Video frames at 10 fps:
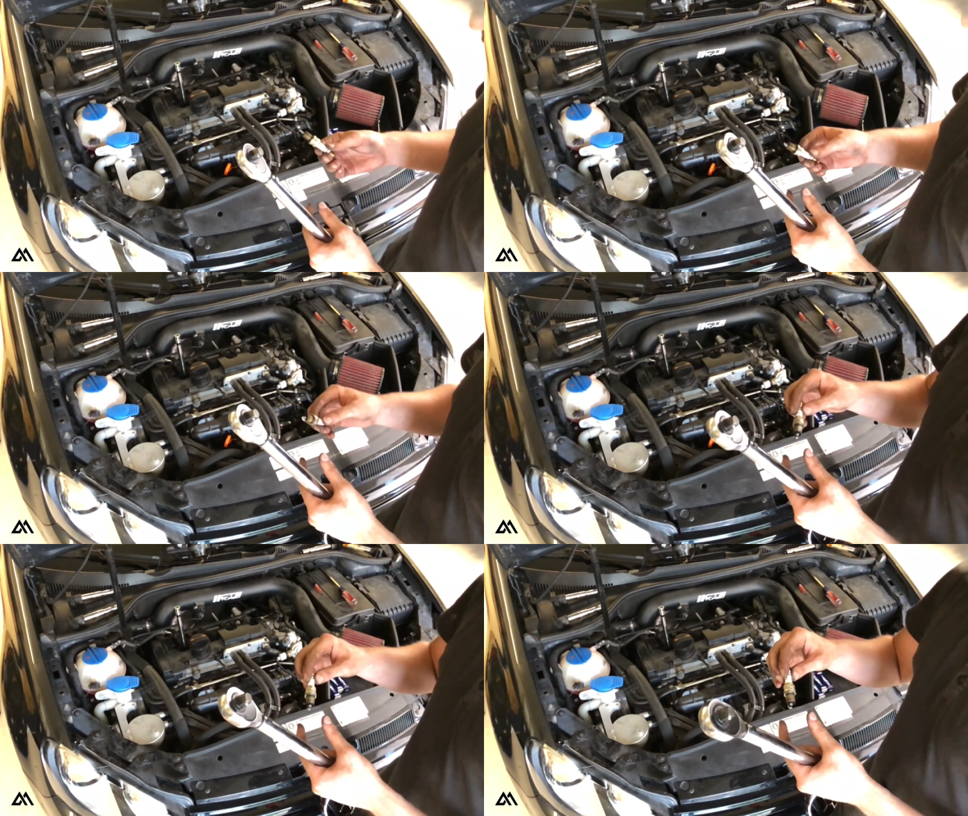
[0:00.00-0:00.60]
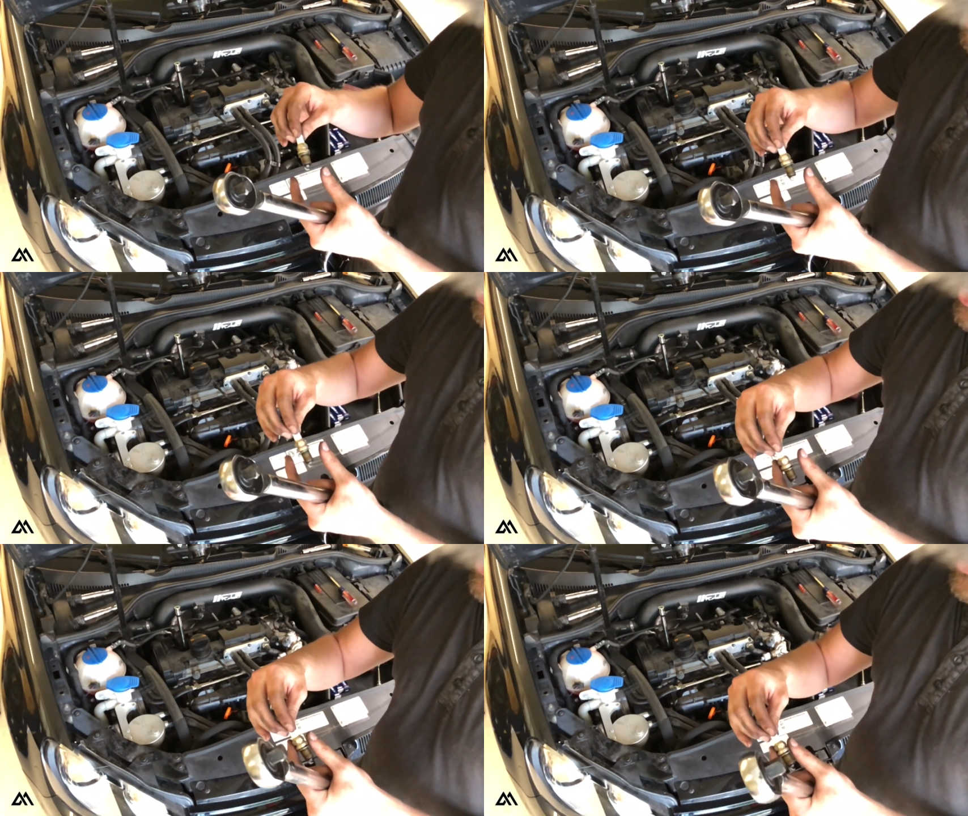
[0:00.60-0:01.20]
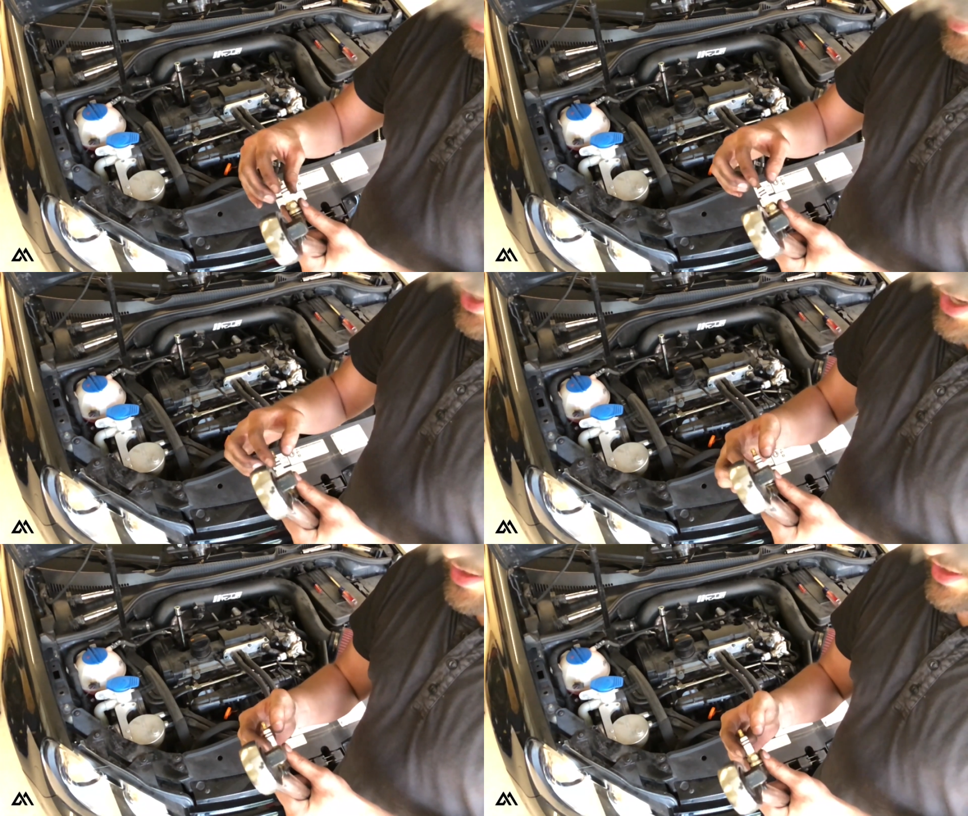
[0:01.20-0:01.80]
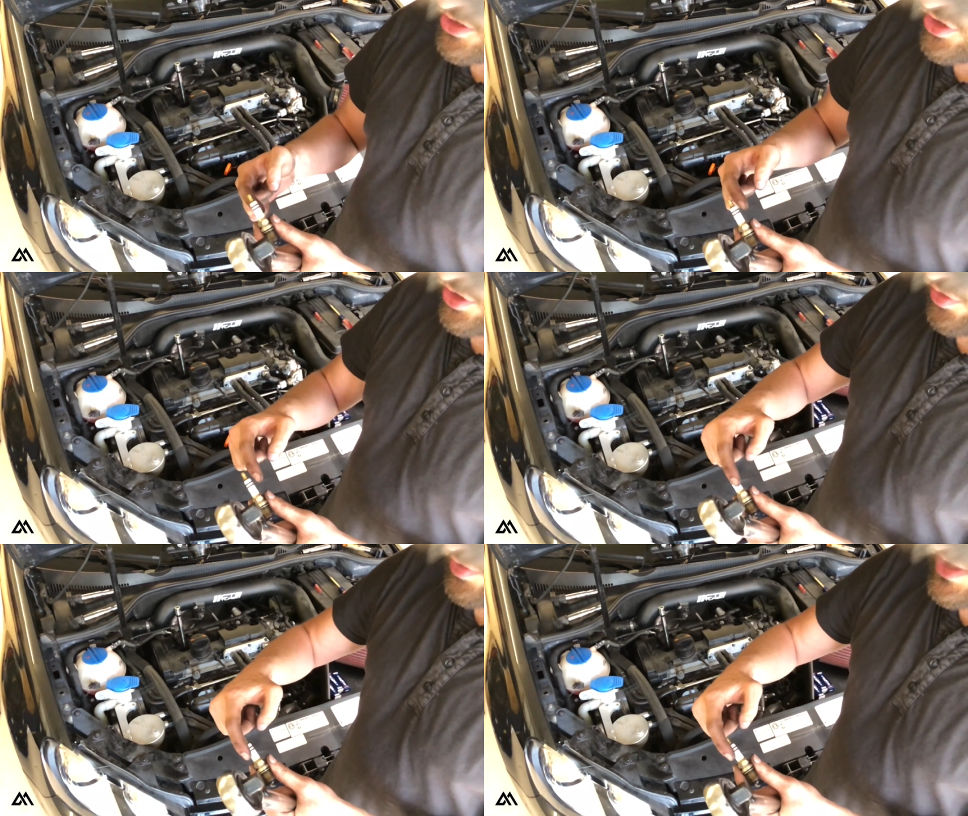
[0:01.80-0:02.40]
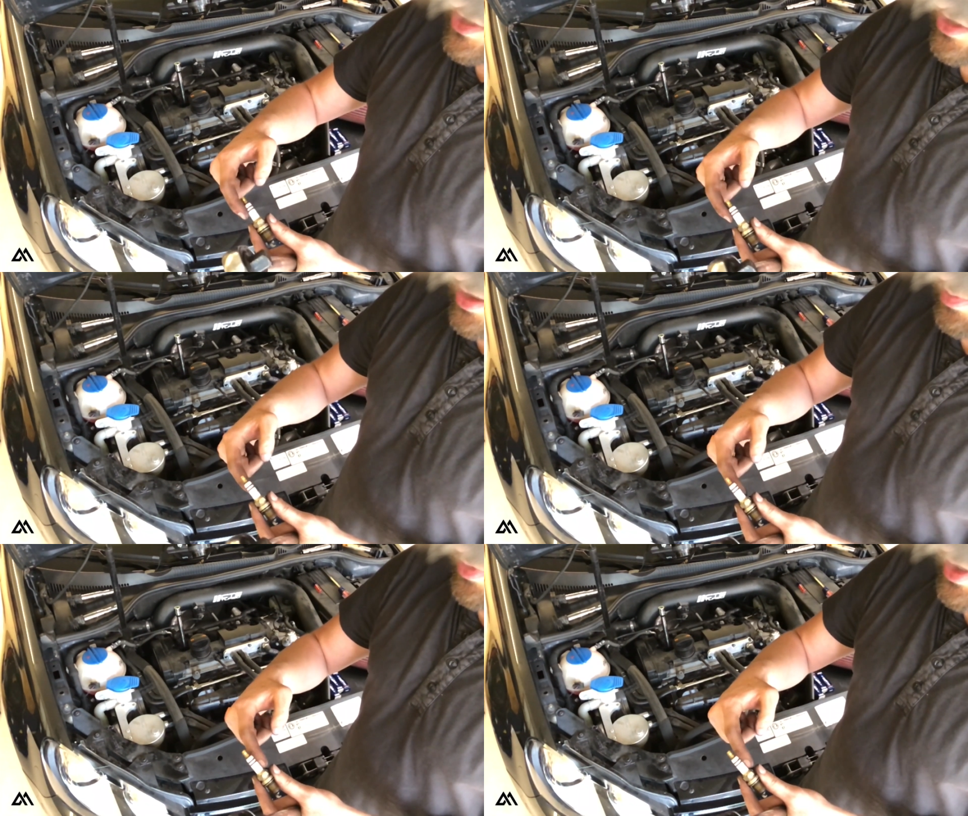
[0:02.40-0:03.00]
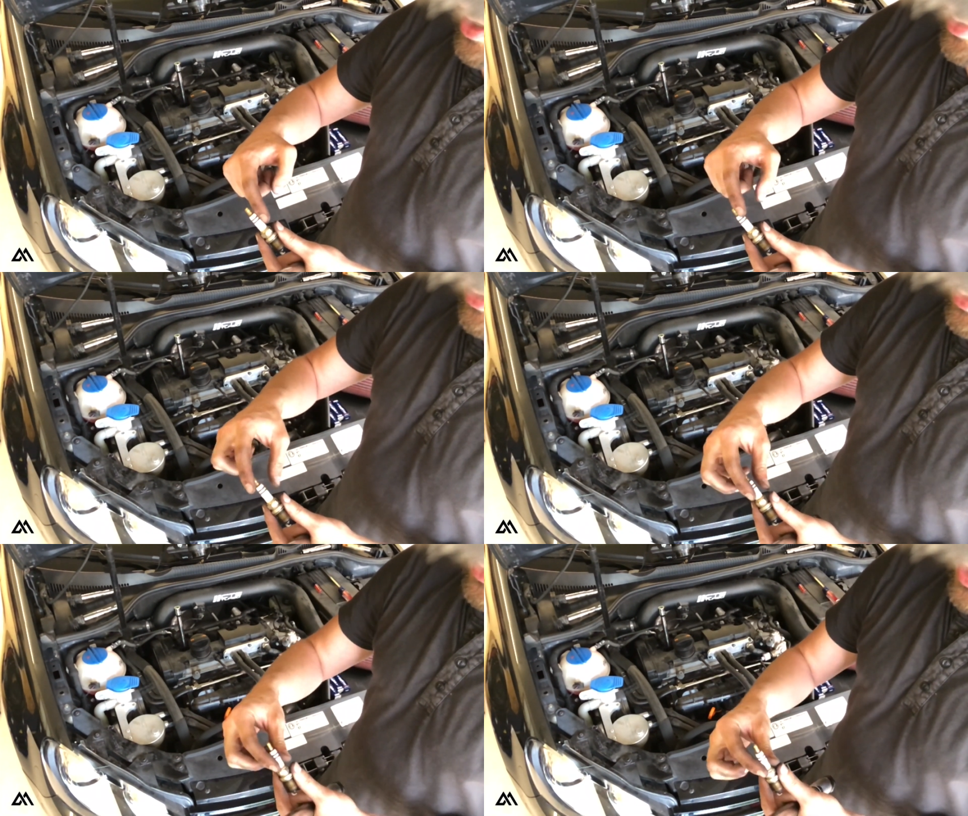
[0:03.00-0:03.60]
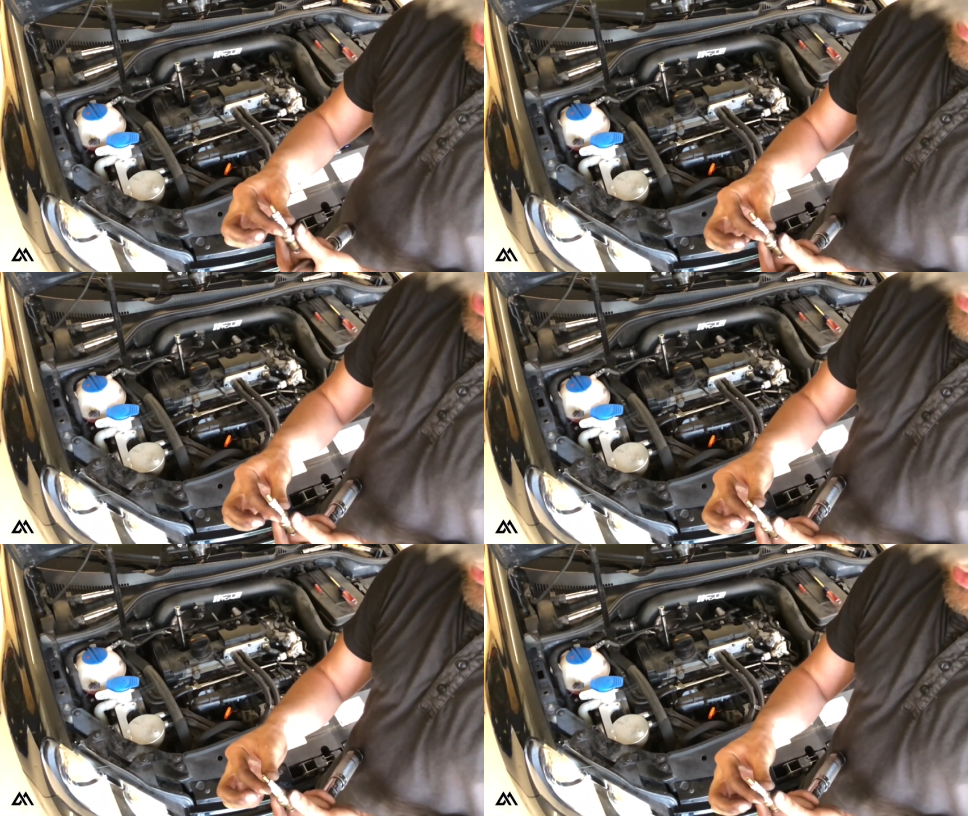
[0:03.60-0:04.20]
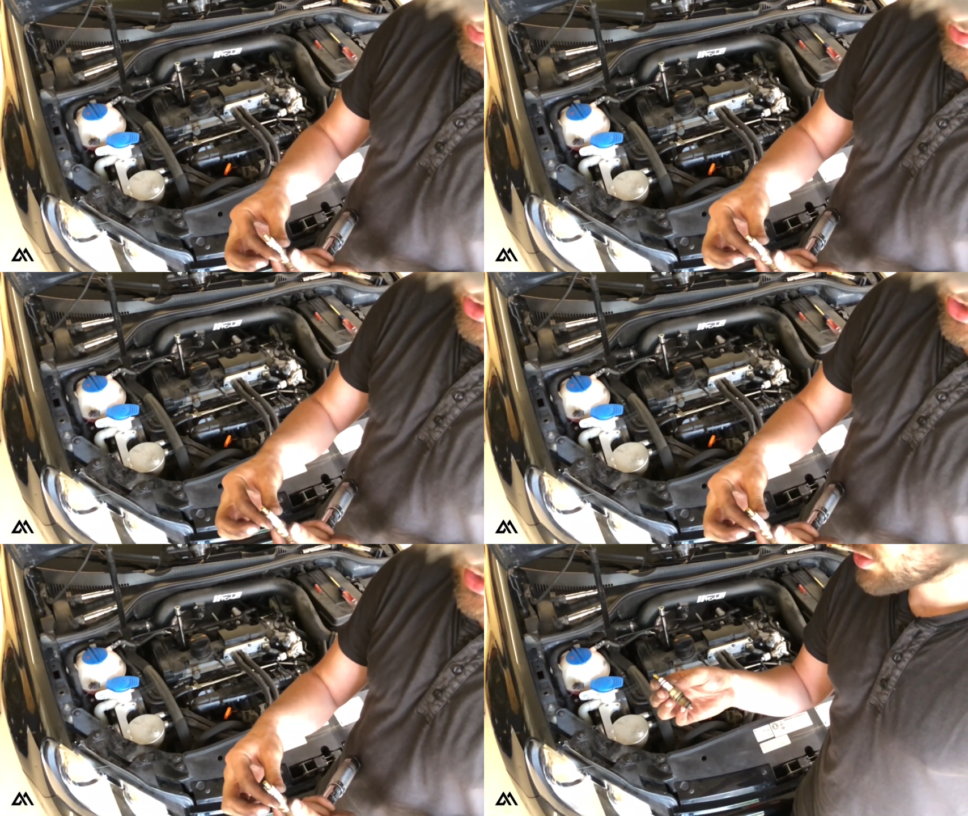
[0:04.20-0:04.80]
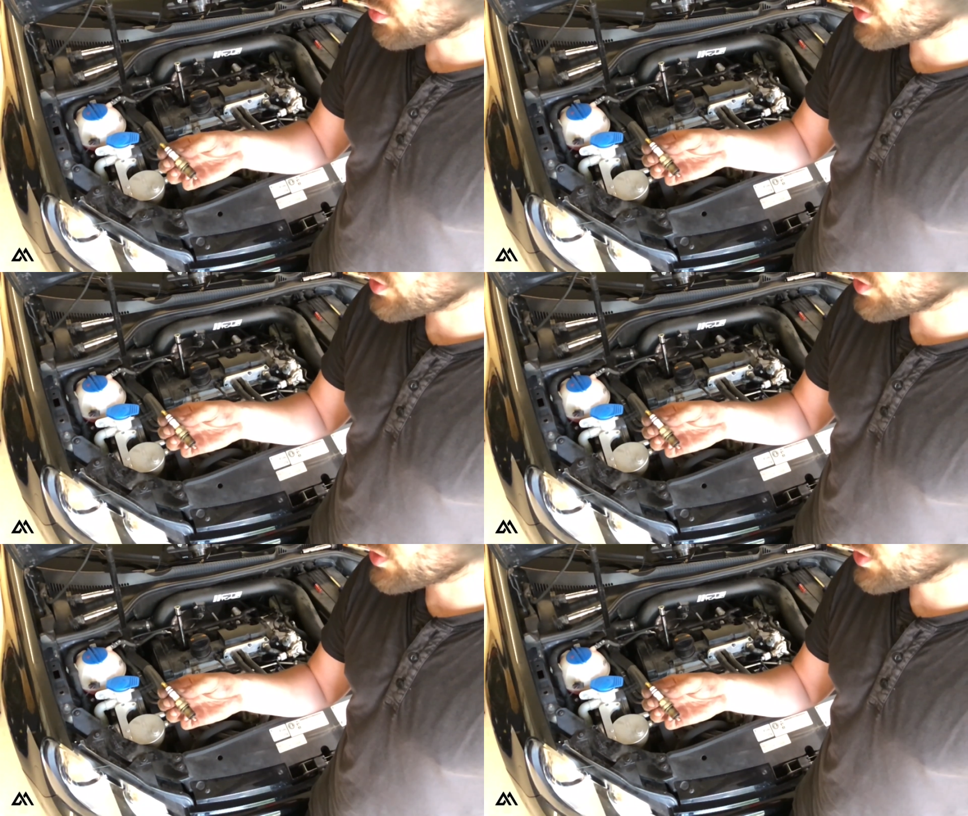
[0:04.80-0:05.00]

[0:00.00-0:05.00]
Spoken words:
[unreadable: no face in view]